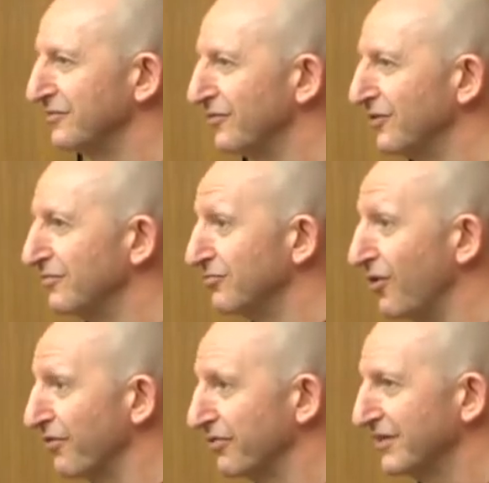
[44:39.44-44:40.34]
full of
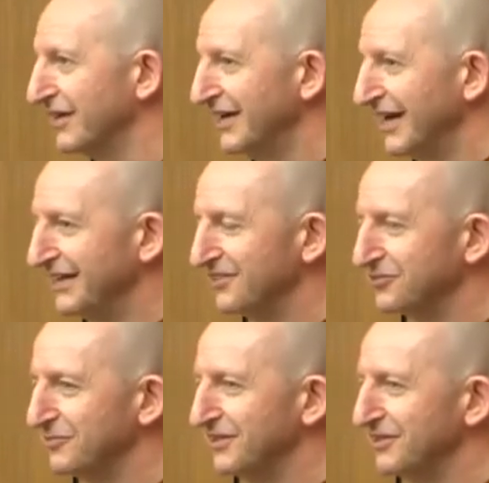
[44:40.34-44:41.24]
wrath. It
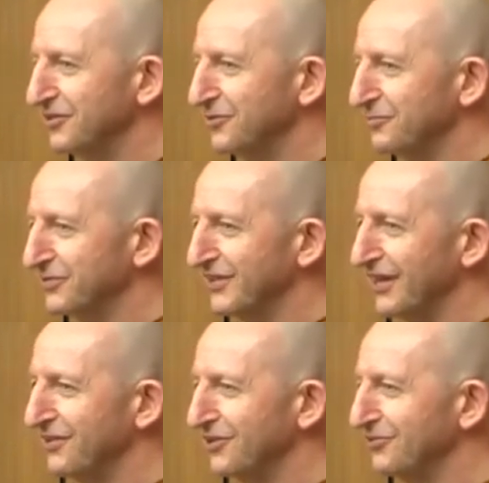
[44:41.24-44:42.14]
doesn't mean that you
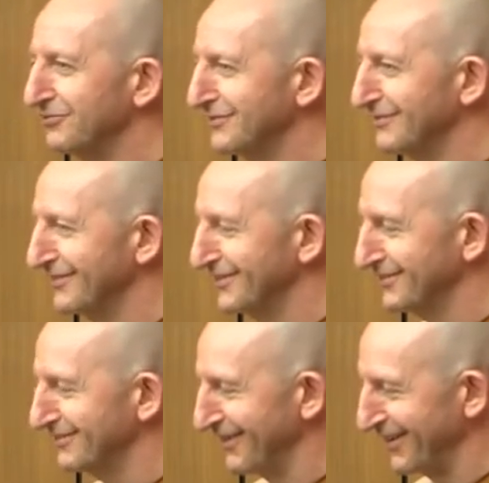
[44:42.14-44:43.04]
pretend that you
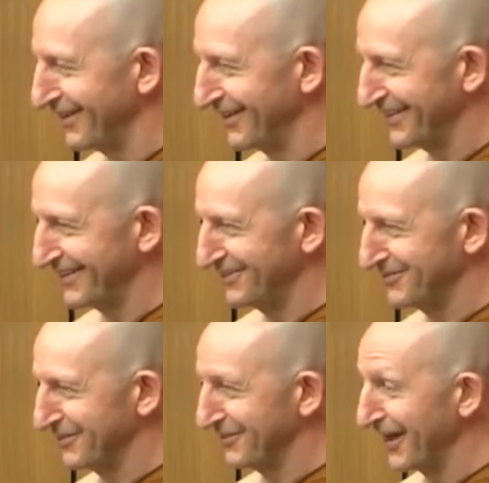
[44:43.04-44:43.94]
you, uh,
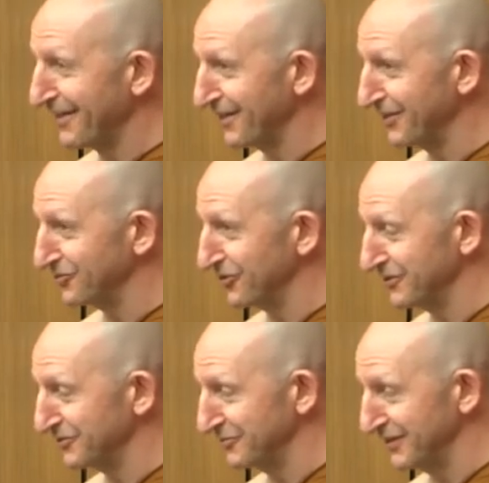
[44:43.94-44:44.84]
you don't like things, or
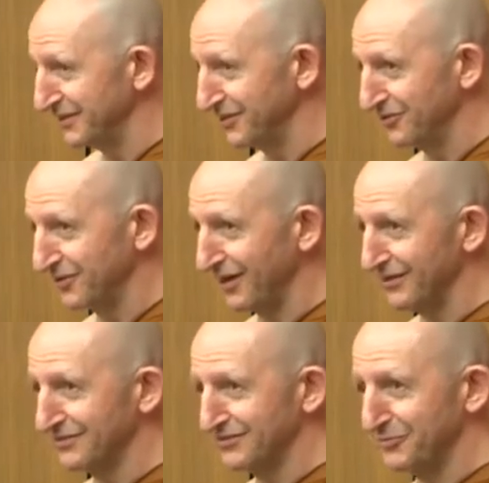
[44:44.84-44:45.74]
it doesn't mean that you
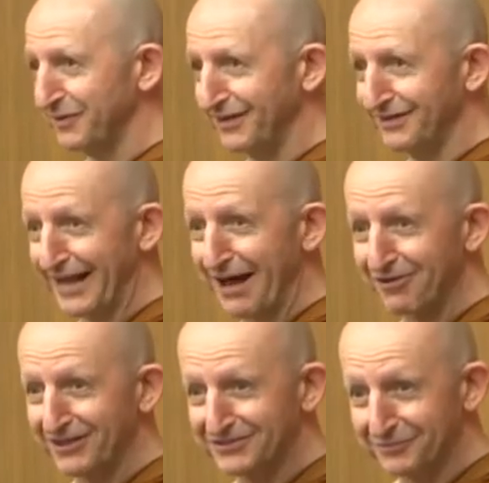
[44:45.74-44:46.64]
can't speak
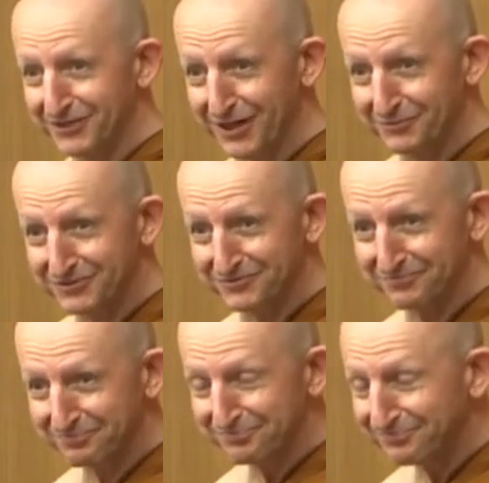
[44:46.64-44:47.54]
loudly sometimes.